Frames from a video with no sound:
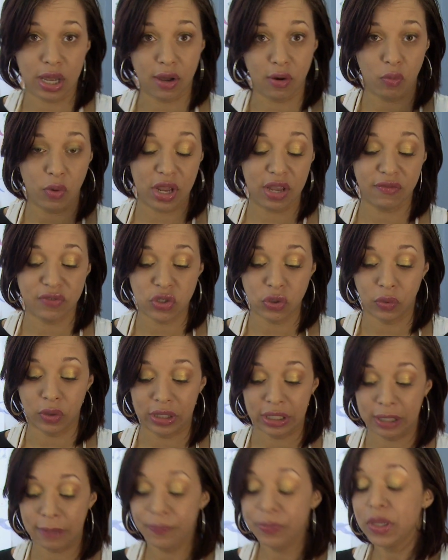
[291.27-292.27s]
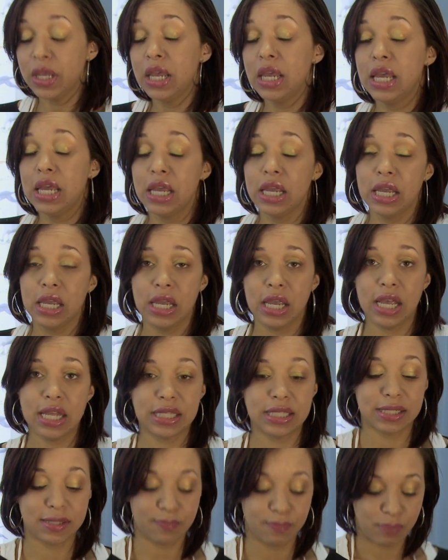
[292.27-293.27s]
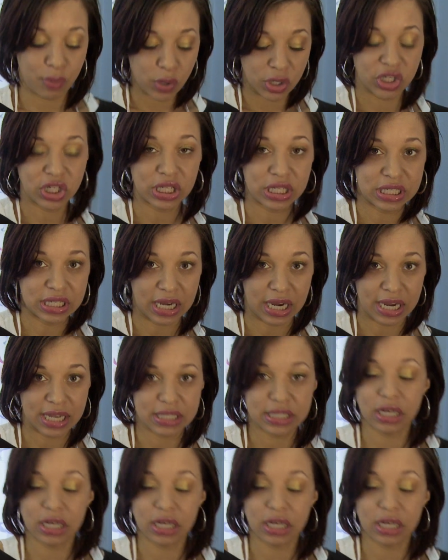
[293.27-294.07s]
way of doing it, it's portion size.